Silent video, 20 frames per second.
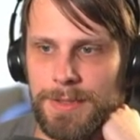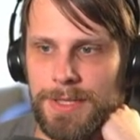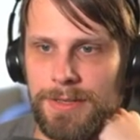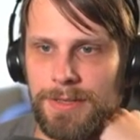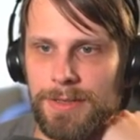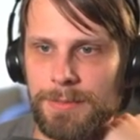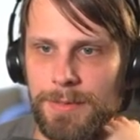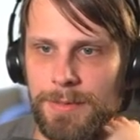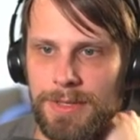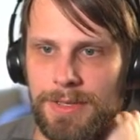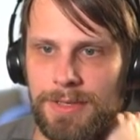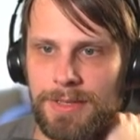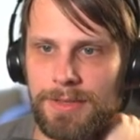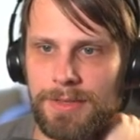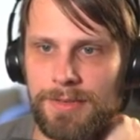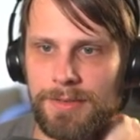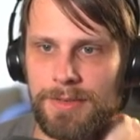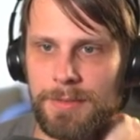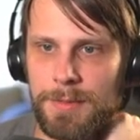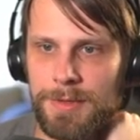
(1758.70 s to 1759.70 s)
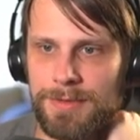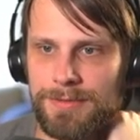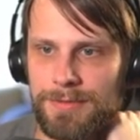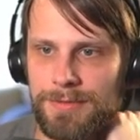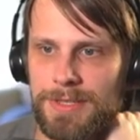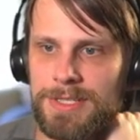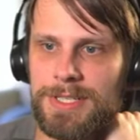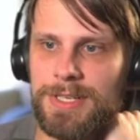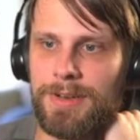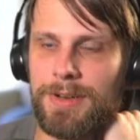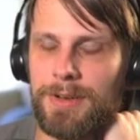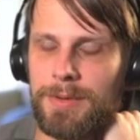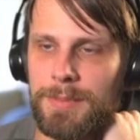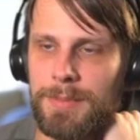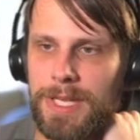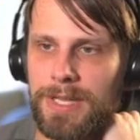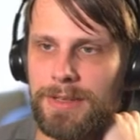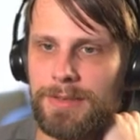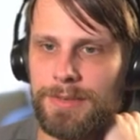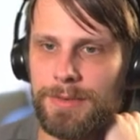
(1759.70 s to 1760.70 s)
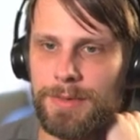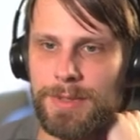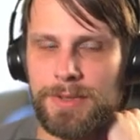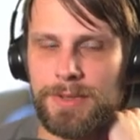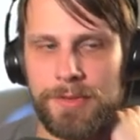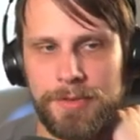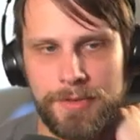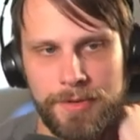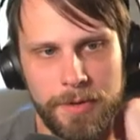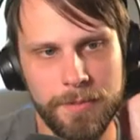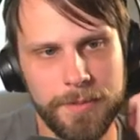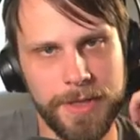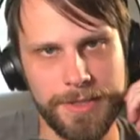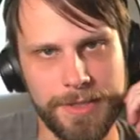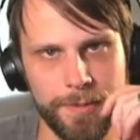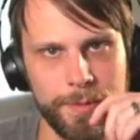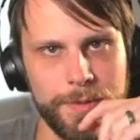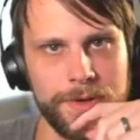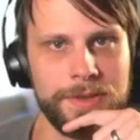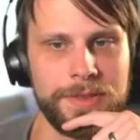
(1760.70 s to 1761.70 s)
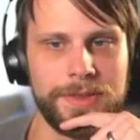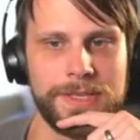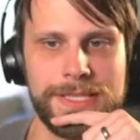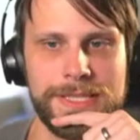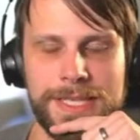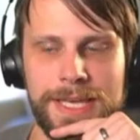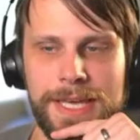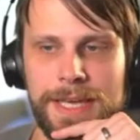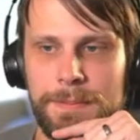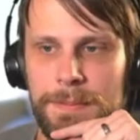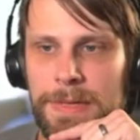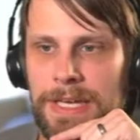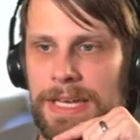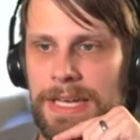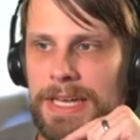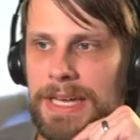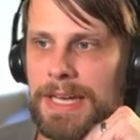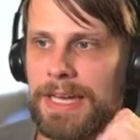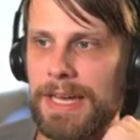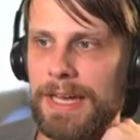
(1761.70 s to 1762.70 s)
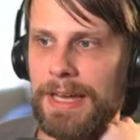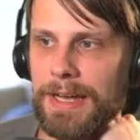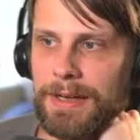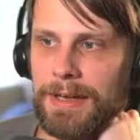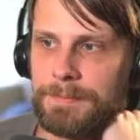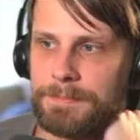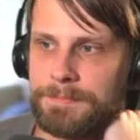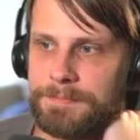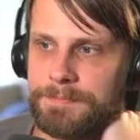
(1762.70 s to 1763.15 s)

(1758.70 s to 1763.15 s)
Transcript: on what it is. The Provisioner, man, doing so much work this game. And